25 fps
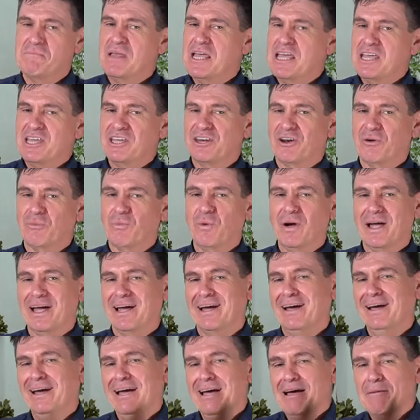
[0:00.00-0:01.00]
you know,
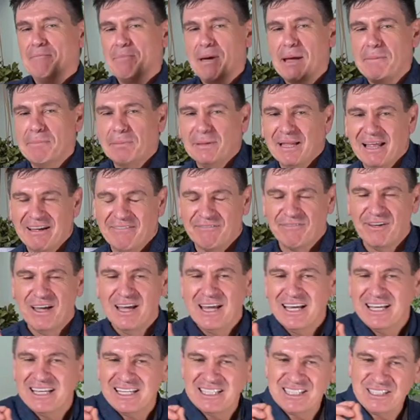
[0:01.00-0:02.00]
where people have
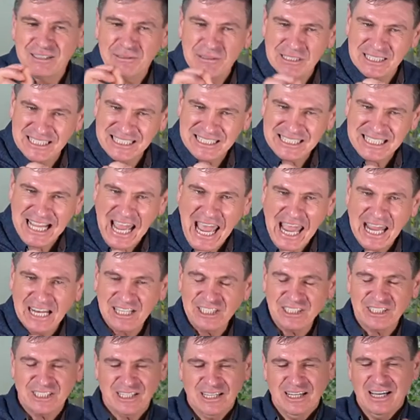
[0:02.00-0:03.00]

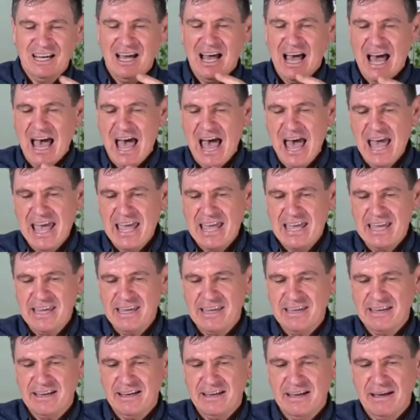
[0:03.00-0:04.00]
stashed
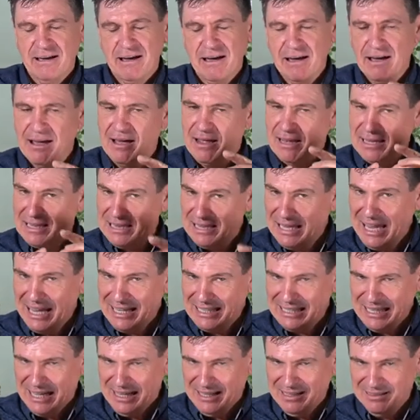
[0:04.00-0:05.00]
a
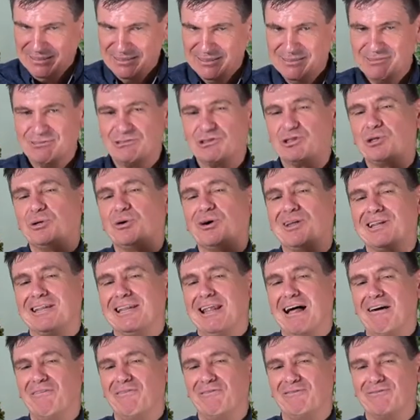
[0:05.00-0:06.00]
letter to a
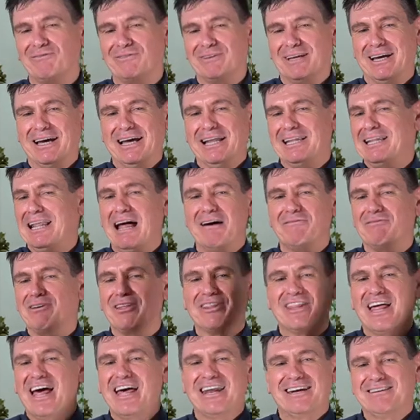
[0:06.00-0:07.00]
lover
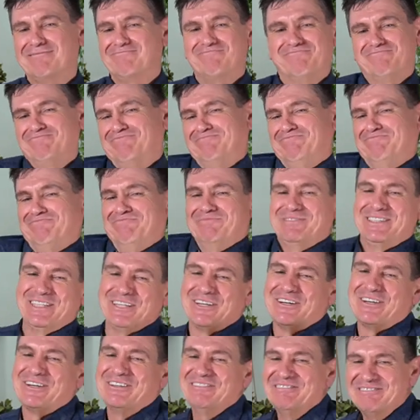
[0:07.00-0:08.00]
that, you
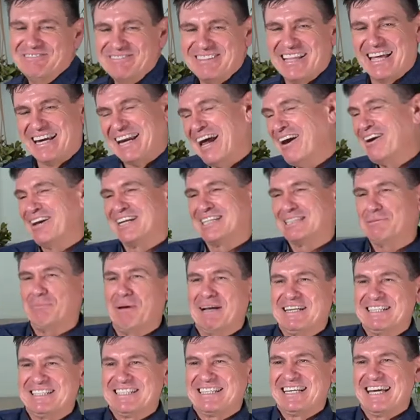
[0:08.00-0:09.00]
know, they don't
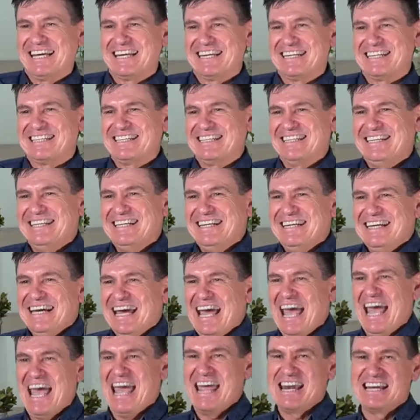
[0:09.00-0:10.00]
expect to get it.
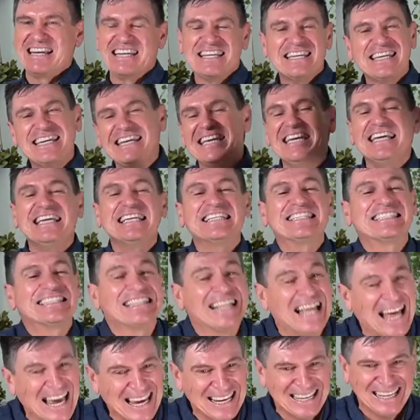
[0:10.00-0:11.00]
And years
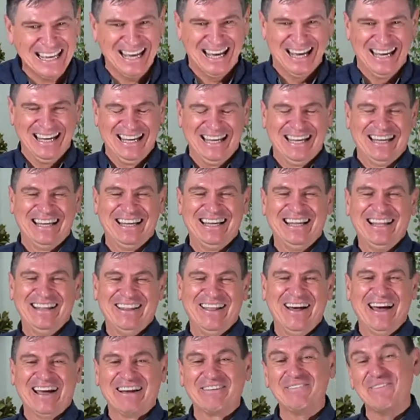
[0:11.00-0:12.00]
later,
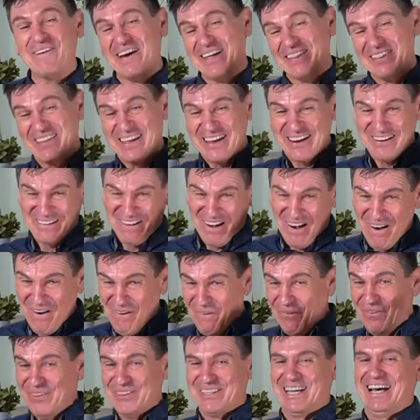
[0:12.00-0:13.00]
like when they're
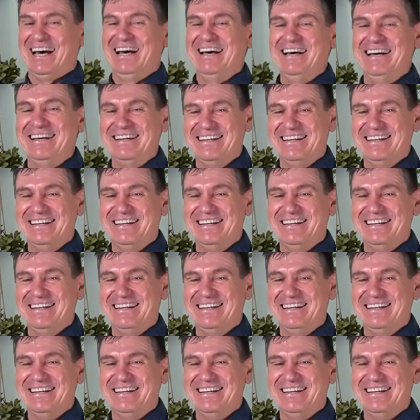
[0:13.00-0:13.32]
older,